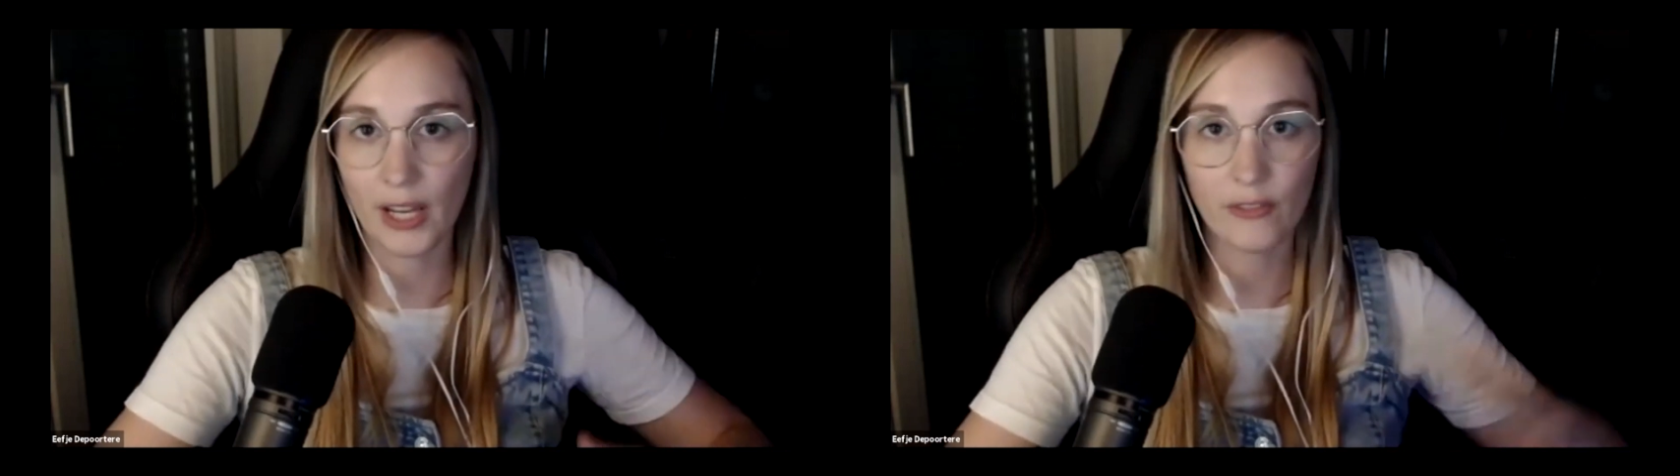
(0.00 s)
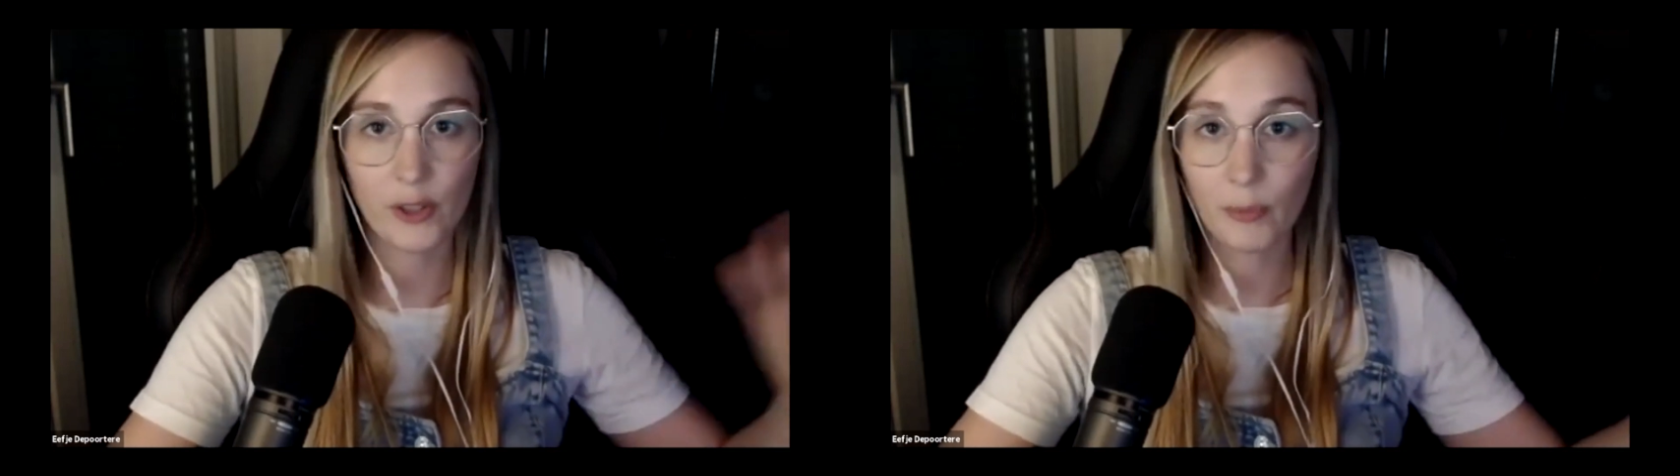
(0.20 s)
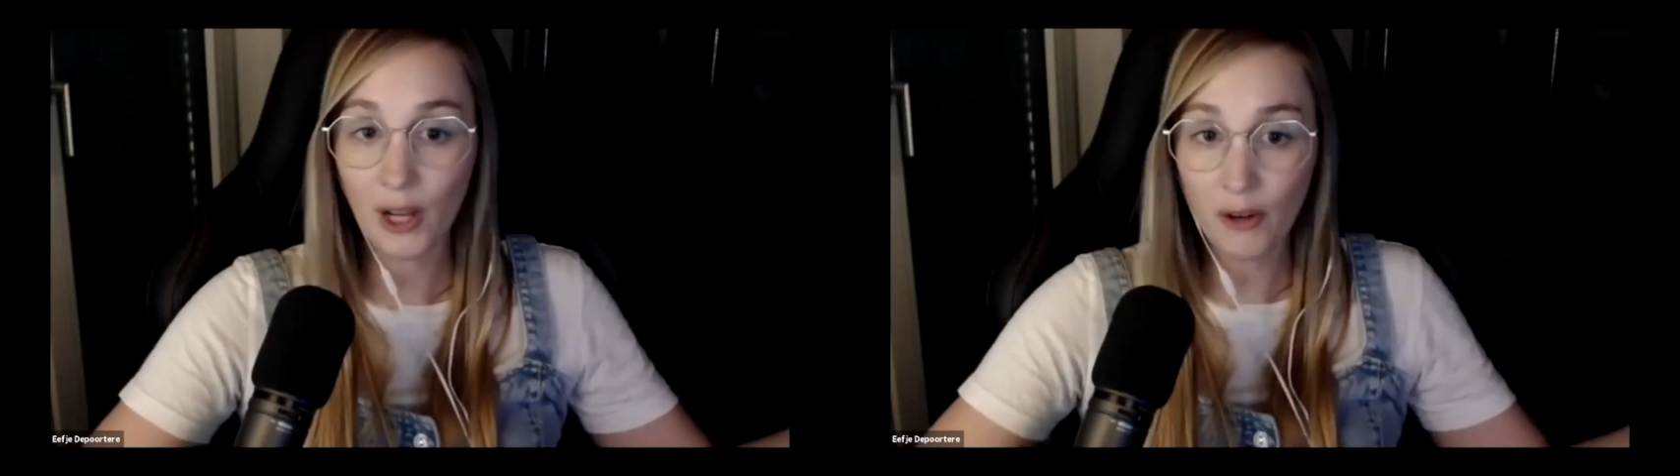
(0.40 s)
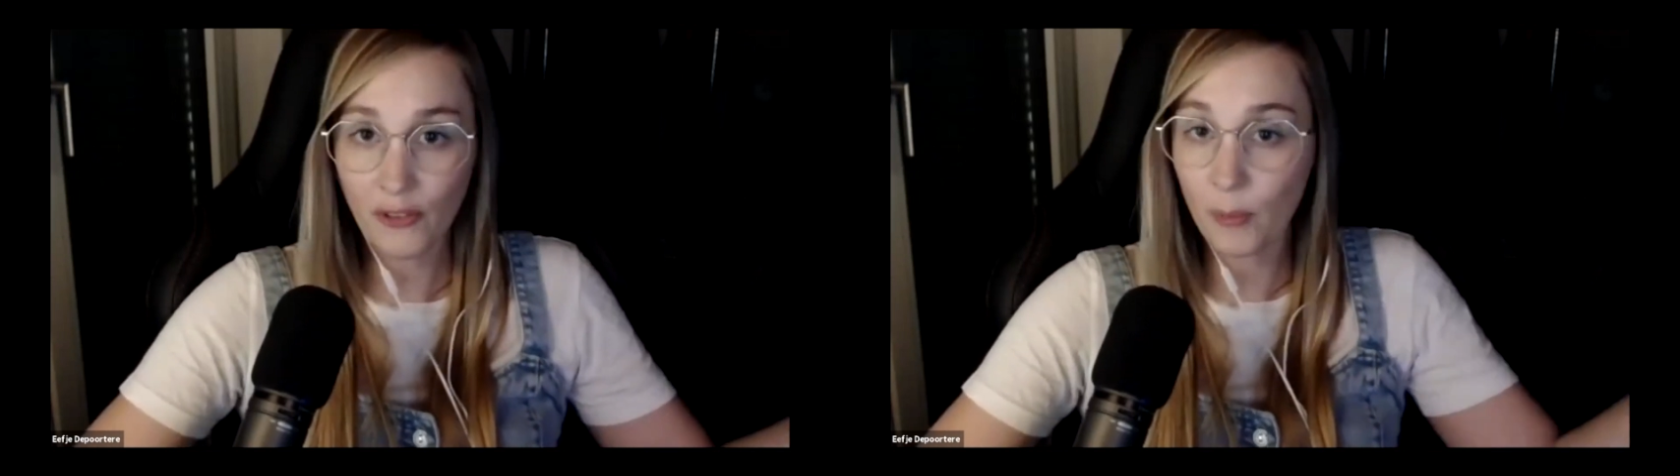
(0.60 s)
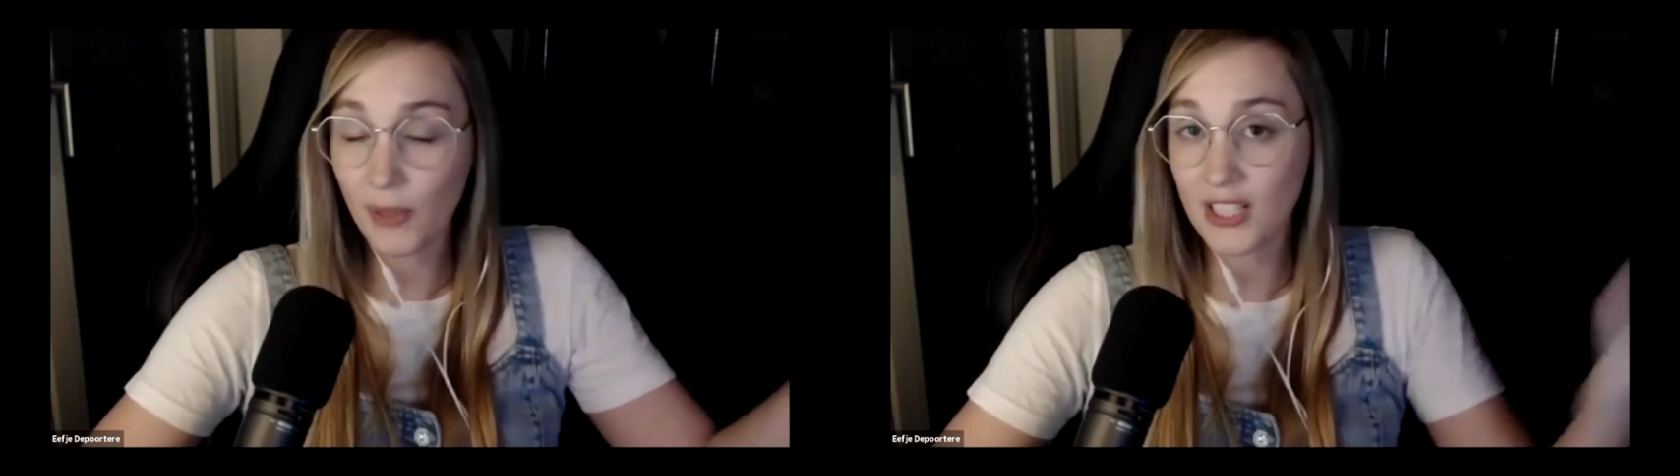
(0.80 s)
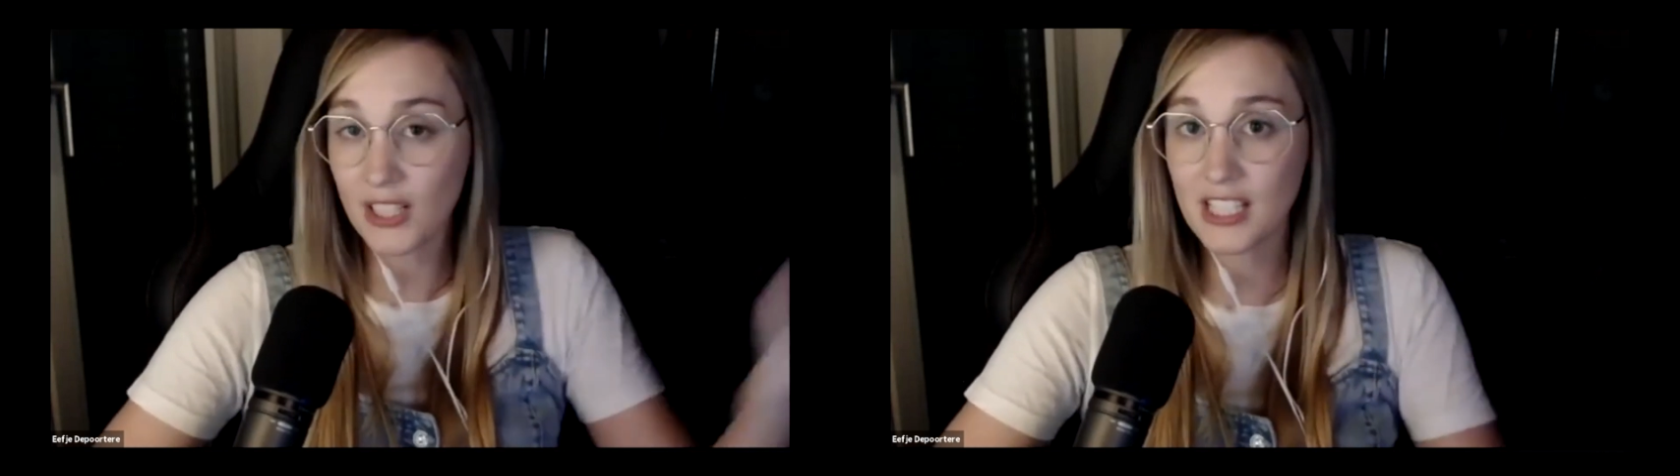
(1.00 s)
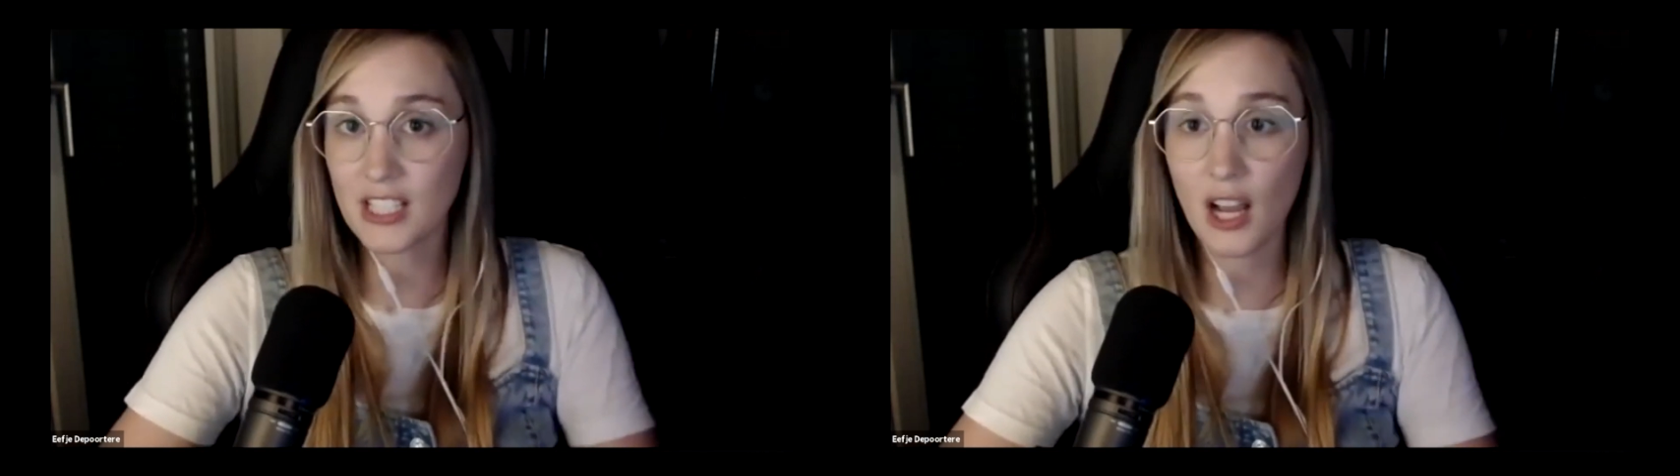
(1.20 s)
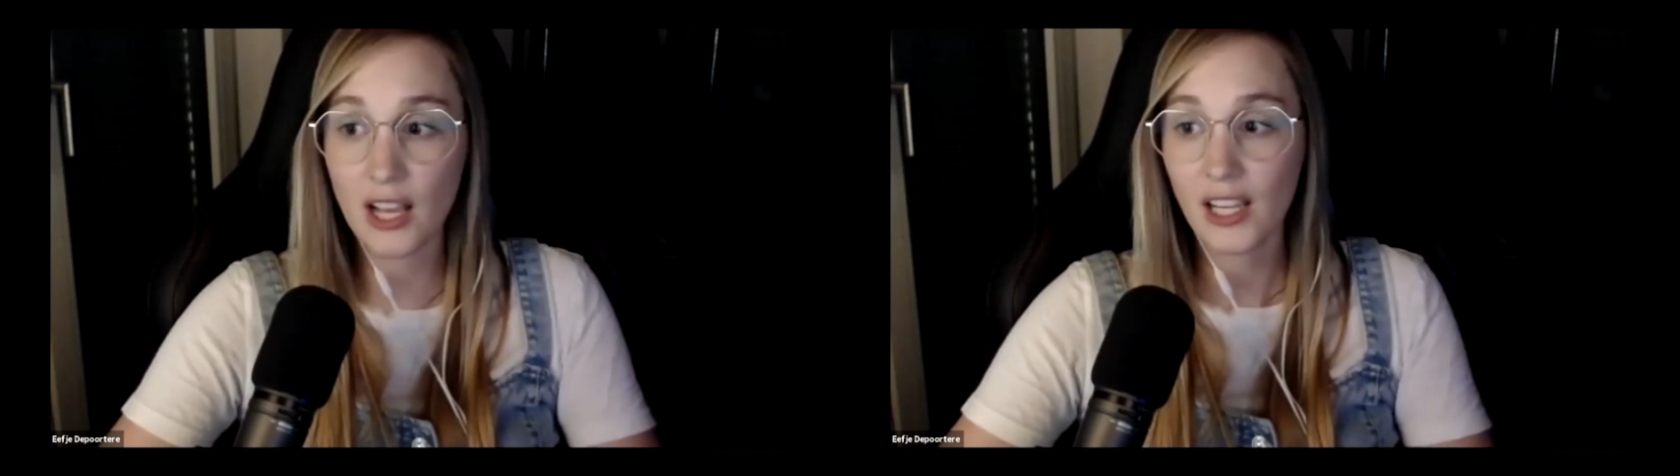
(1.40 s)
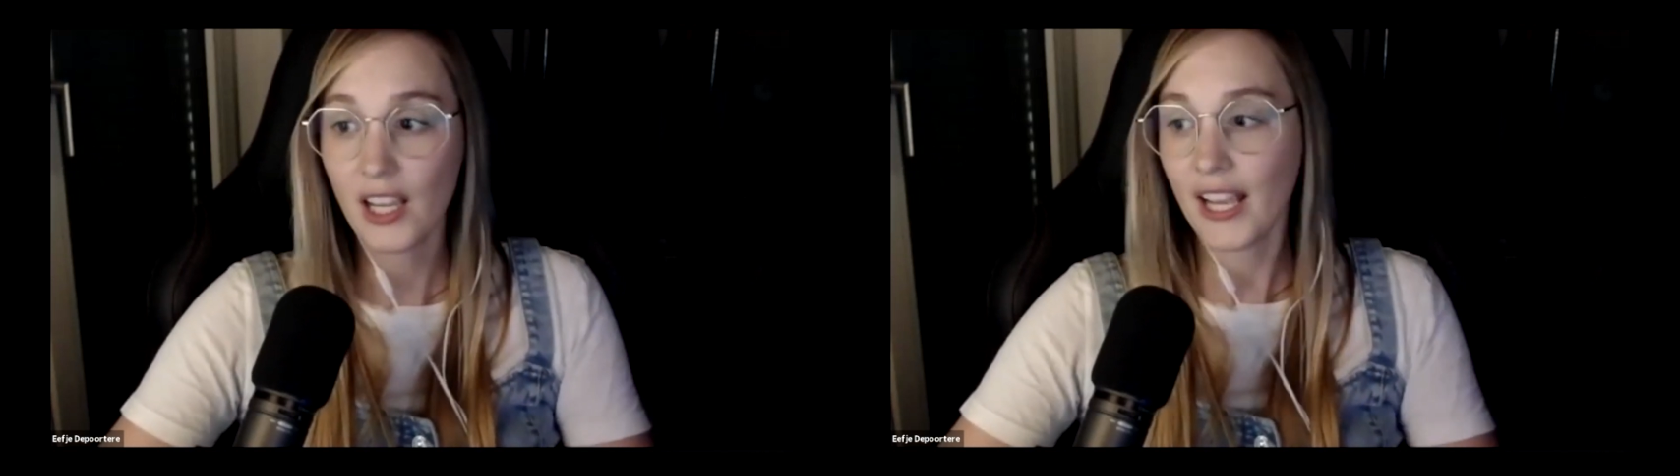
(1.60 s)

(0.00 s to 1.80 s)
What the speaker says: every platform, because it's not